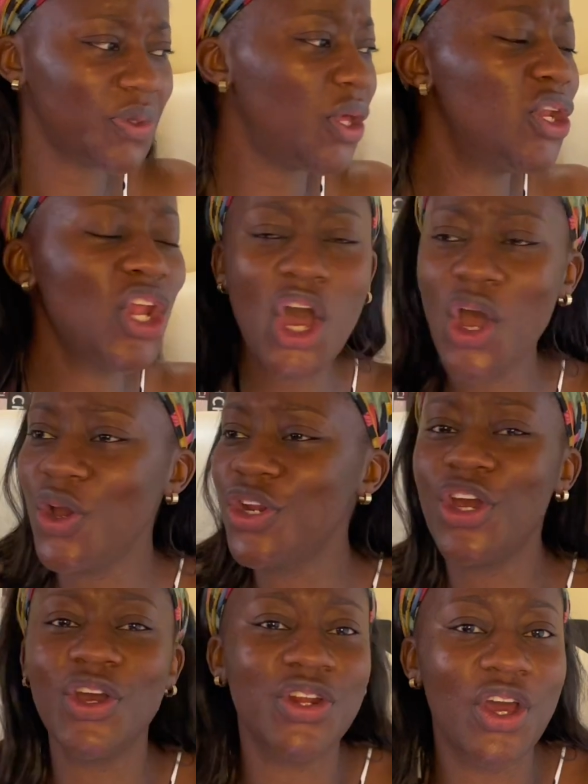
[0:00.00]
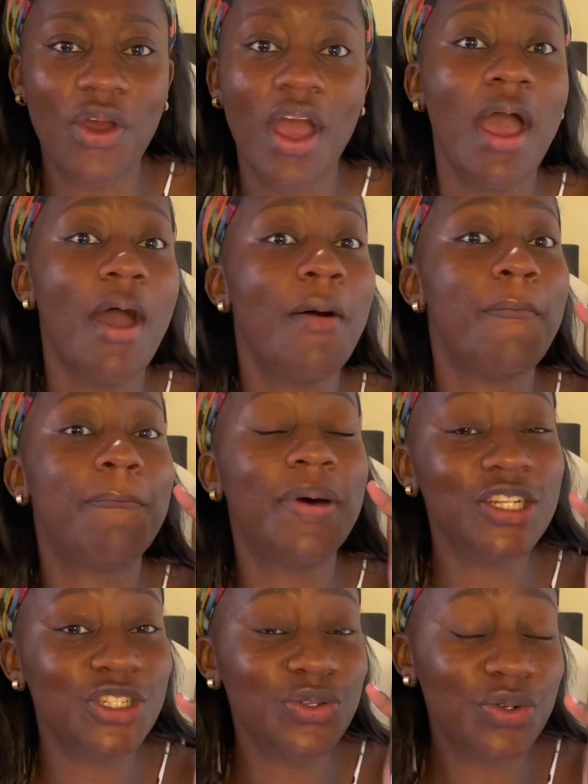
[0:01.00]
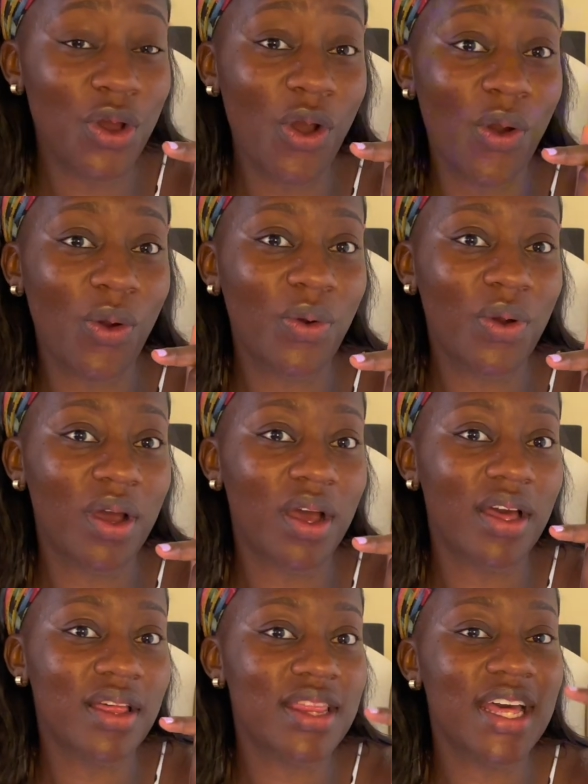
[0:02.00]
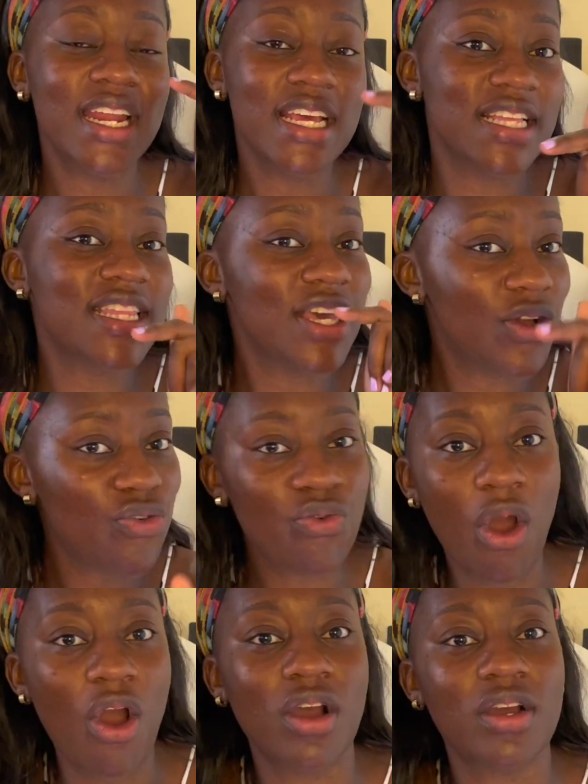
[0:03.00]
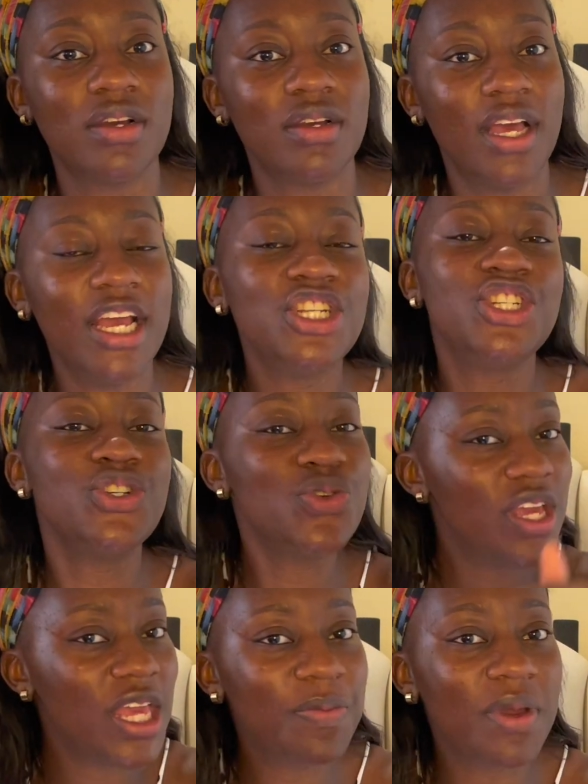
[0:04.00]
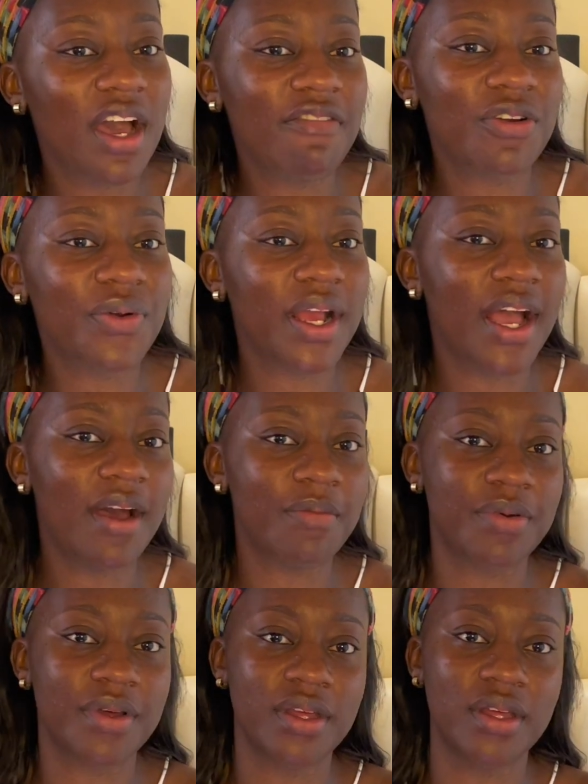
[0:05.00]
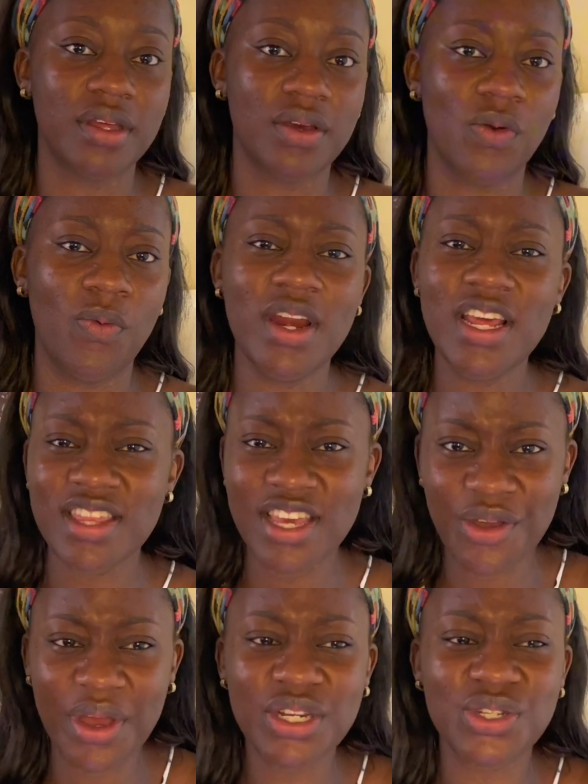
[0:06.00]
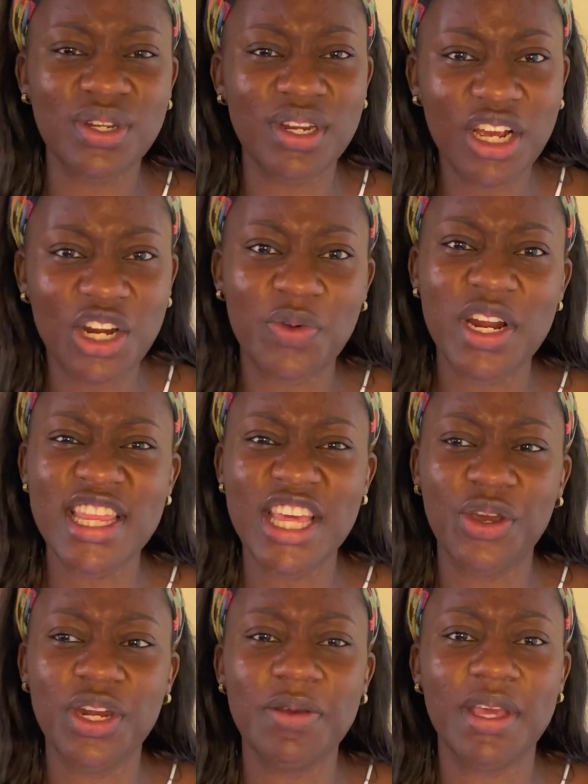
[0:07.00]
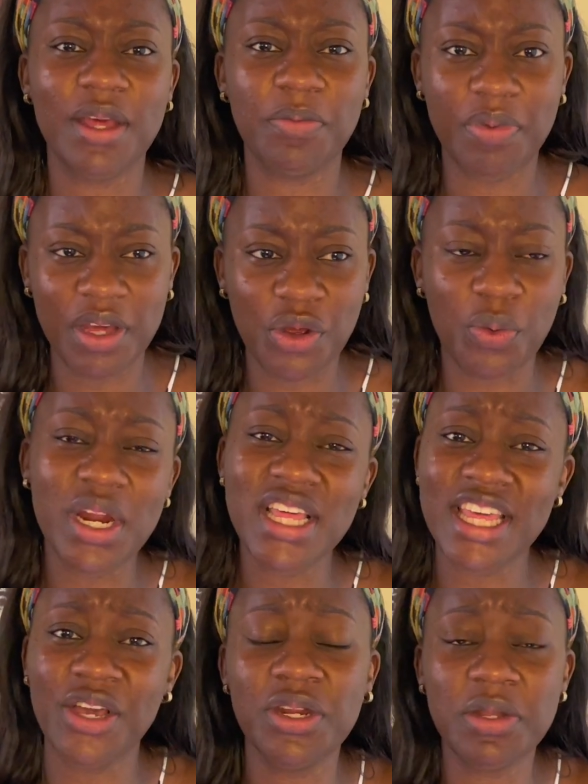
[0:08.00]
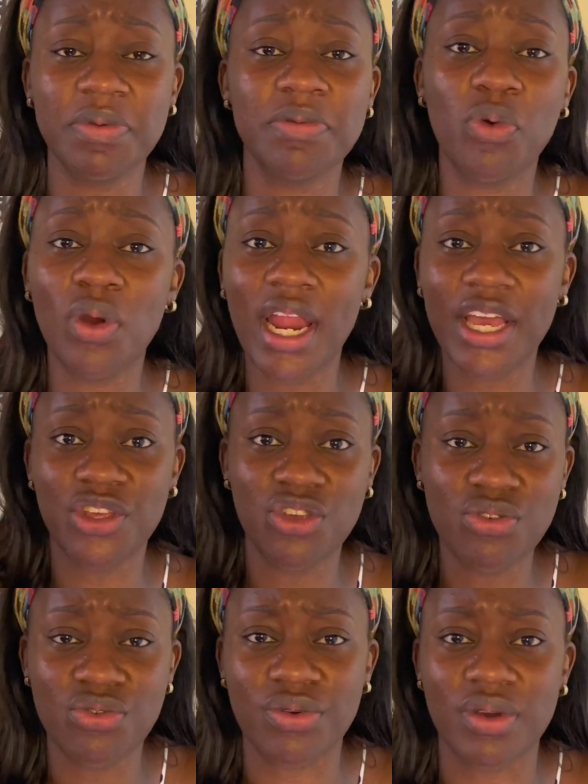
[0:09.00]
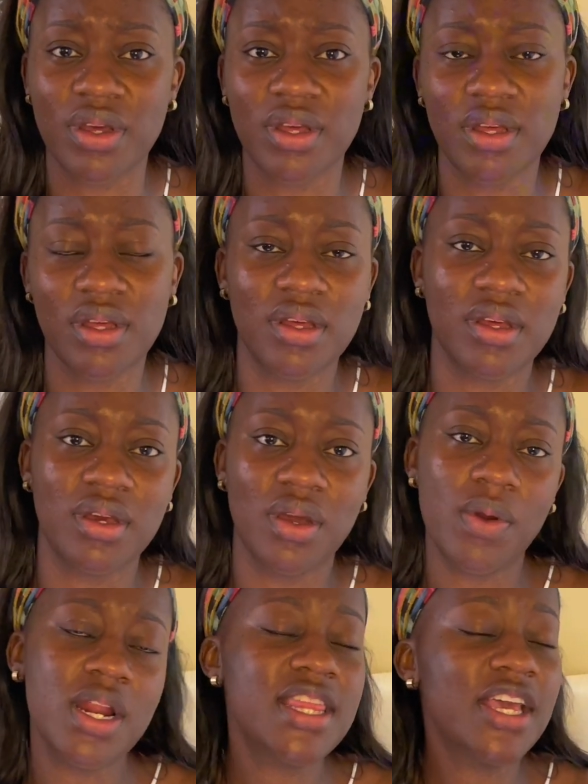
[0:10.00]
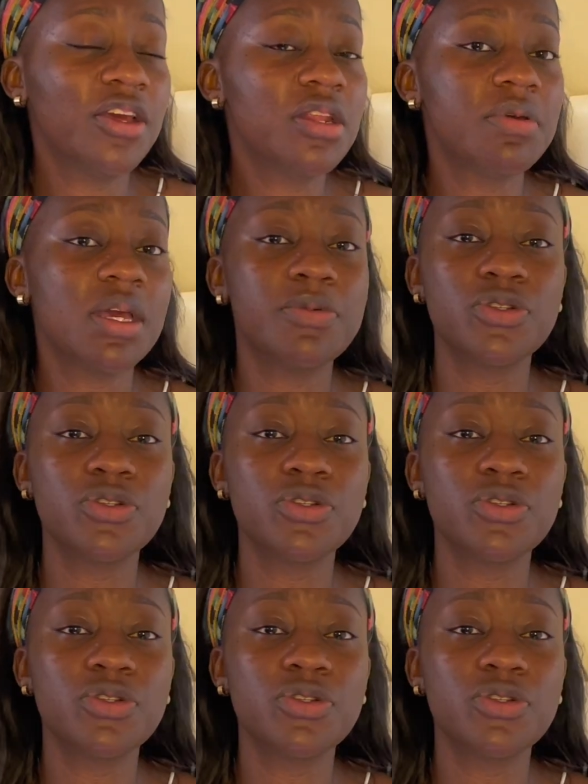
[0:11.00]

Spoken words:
No. But you know that they're wrong and you keep covering up. When are they going to learn? When are they going to get better? When are they going to be more like you? When are they going to be able